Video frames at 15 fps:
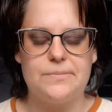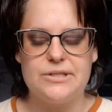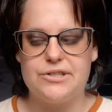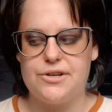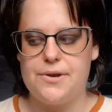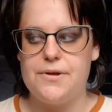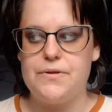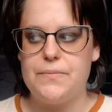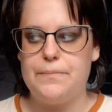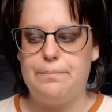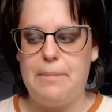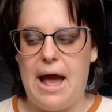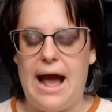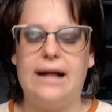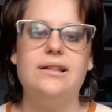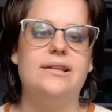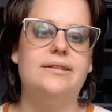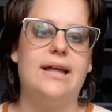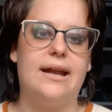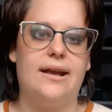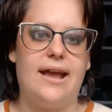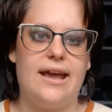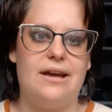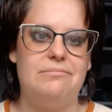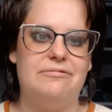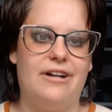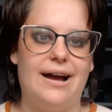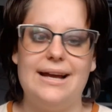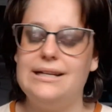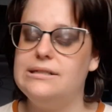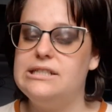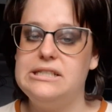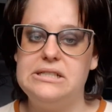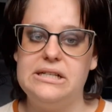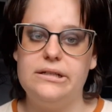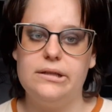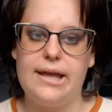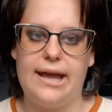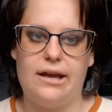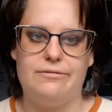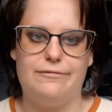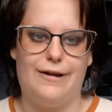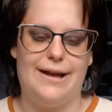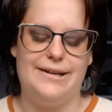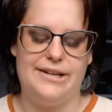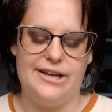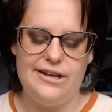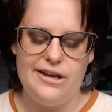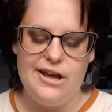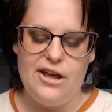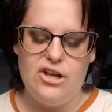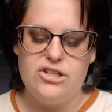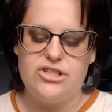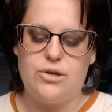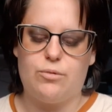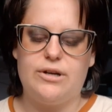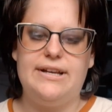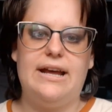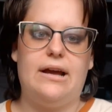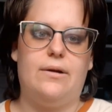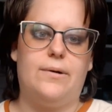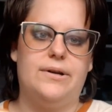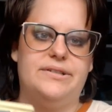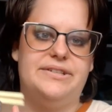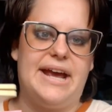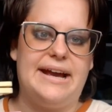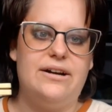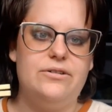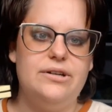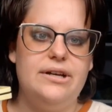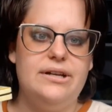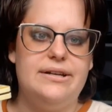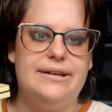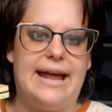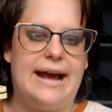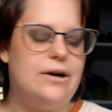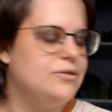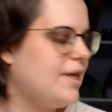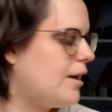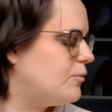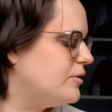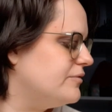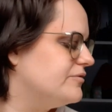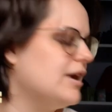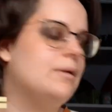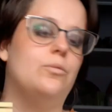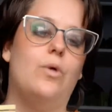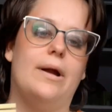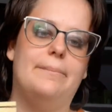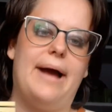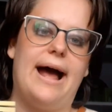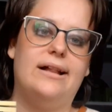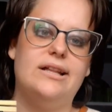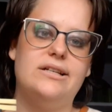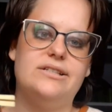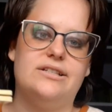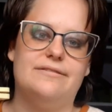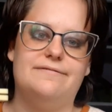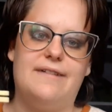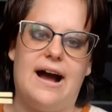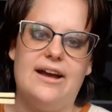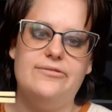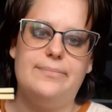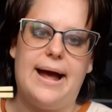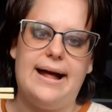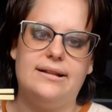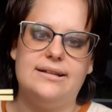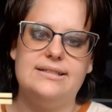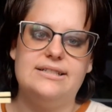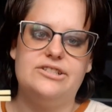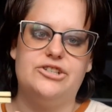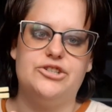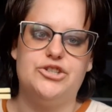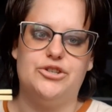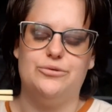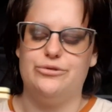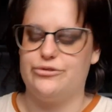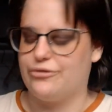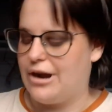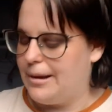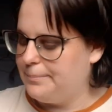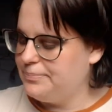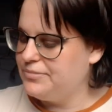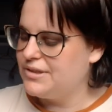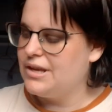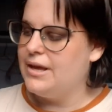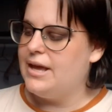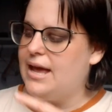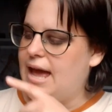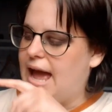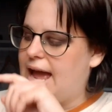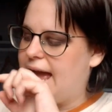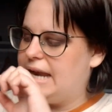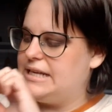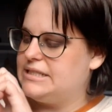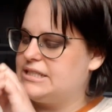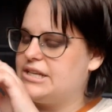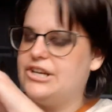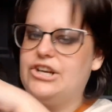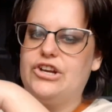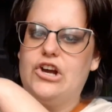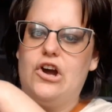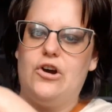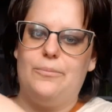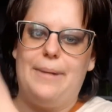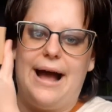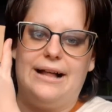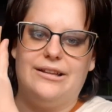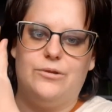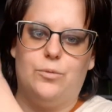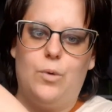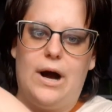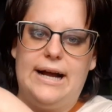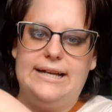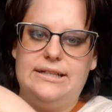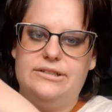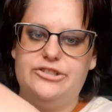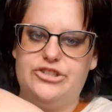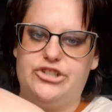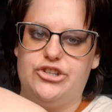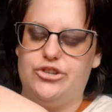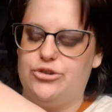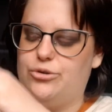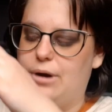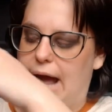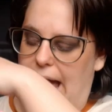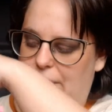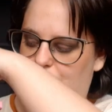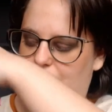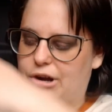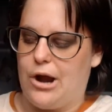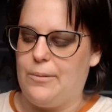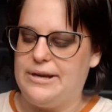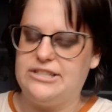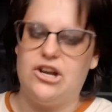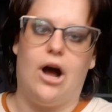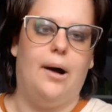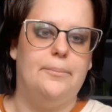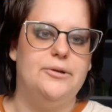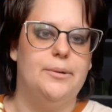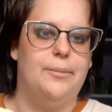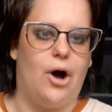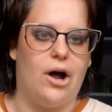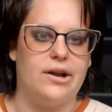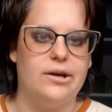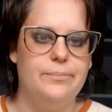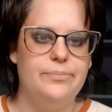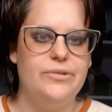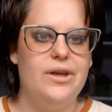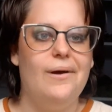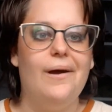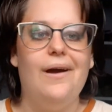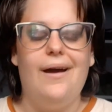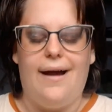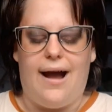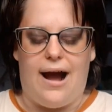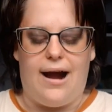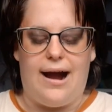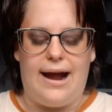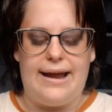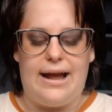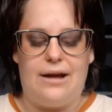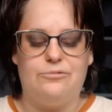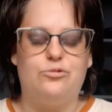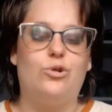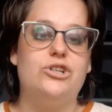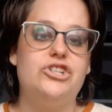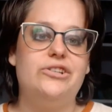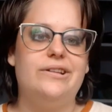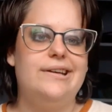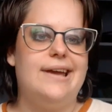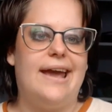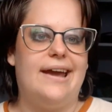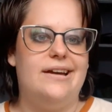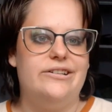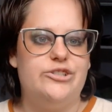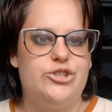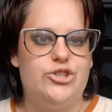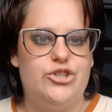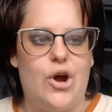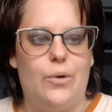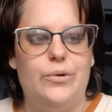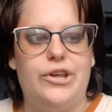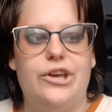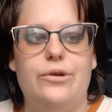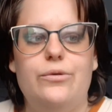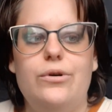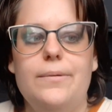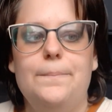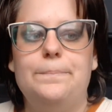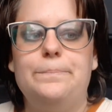was a palette that I can't find, still can't find it. So we're down, now that we've done one palette, to 5 palettes to choose from. And it's gonna go palette 1, 2, and we're going top to bottom. I unfortunately can't show you